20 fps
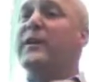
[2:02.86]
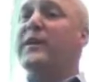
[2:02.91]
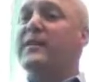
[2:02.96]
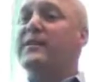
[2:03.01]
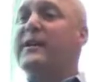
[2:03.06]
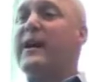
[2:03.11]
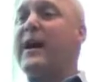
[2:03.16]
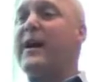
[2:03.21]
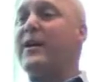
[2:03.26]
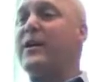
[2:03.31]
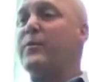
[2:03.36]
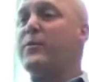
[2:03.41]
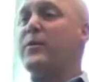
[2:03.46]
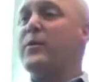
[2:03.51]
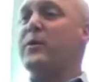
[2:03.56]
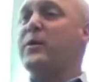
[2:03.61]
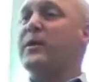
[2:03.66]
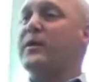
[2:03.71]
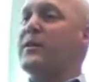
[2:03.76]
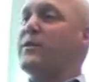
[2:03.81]
an entire
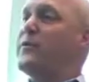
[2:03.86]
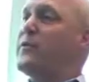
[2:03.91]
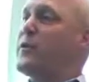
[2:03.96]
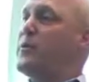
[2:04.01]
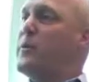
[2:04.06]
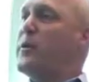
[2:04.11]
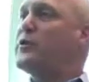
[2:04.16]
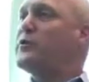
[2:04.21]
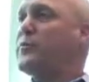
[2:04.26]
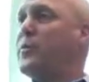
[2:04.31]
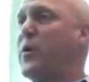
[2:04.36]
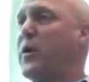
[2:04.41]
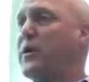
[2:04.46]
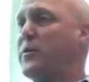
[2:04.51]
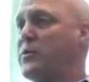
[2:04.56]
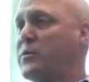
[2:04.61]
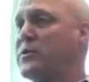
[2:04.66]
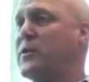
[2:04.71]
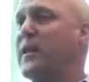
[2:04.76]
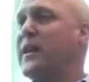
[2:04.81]
community that, for the most
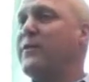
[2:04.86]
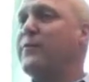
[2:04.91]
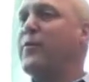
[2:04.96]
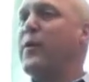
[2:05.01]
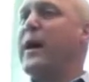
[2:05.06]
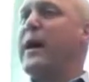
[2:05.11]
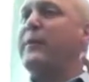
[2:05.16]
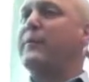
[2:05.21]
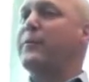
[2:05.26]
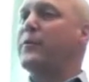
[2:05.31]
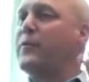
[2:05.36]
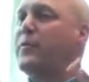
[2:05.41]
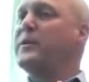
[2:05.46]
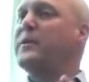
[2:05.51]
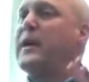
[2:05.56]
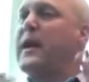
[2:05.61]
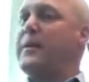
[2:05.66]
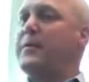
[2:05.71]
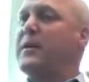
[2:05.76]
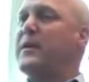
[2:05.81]
part, still have problems,
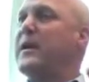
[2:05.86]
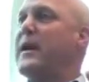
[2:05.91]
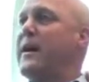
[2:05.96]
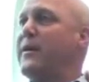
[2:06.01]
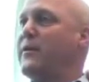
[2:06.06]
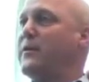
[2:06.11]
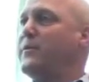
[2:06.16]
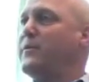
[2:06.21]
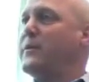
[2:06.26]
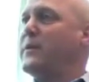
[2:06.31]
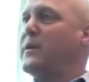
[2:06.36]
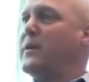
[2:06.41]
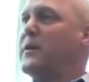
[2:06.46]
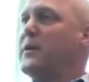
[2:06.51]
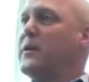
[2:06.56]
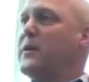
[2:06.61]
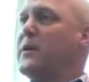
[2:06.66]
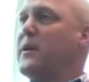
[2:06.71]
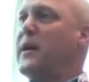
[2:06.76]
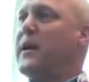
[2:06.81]
but came together
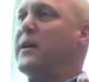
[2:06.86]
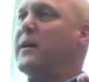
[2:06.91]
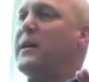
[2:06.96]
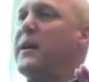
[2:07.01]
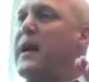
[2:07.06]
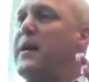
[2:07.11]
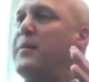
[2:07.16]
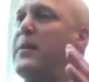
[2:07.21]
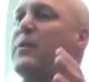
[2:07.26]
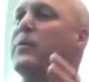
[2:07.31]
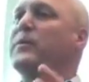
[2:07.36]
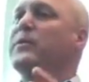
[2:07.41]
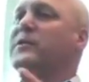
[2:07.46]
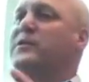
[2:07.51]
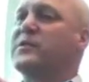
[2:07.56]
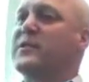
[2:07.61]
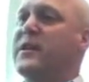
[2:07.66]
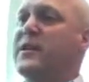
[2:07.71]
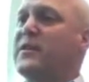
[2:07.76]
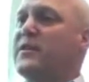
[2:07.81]
and came up with
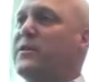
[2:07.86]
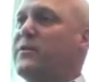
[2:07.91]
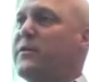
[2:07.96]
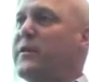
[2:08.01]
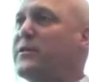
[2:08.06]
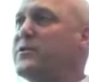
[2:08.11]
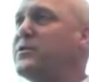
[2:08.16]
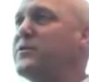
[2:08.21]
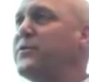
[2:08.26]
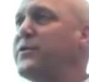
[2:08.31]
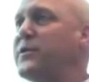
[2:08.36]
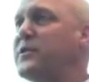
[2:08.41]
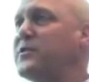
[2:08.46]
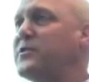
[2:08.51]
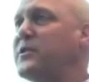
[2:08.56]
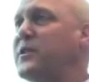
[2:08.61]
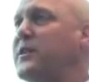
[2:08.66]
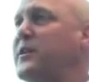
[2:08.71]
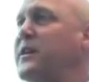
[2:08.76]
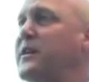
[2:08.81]
a singular vision for the
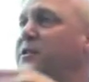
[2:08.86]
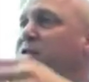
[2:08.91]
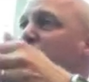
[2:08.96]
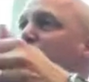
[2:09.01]
city and a